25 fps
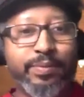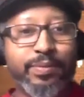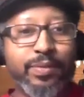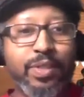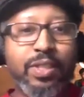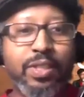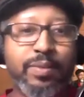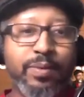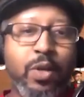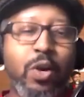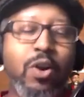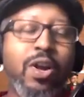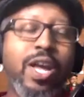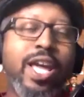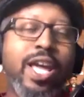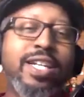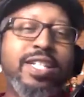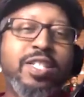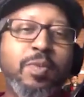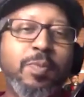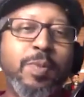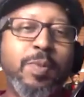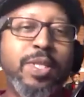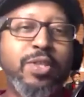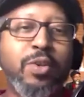Go ahead and
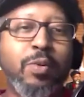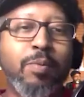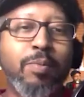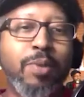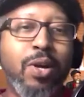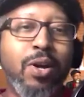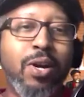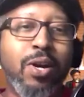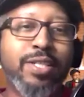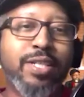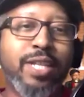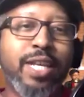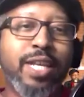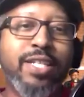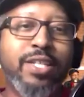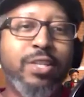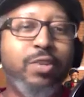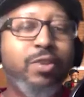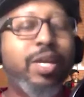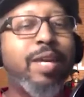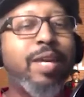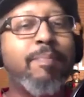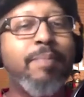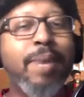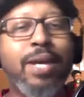spit your bars, Casey. You
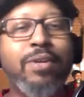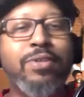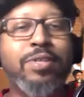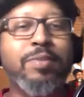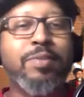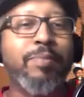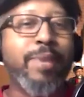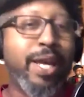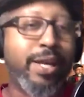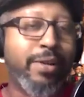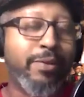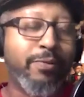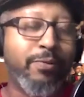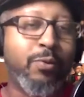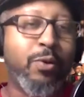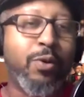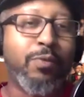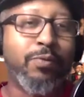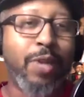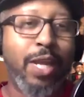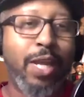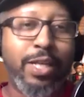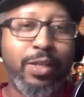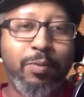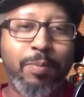keep bouncing back and forth
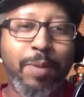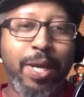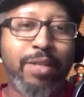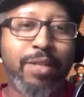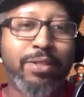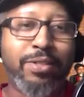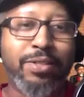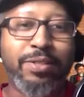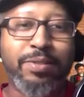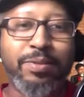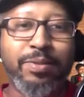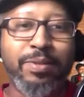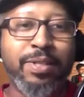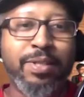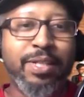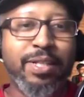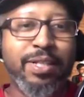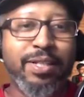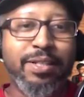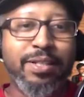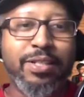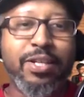like you about to go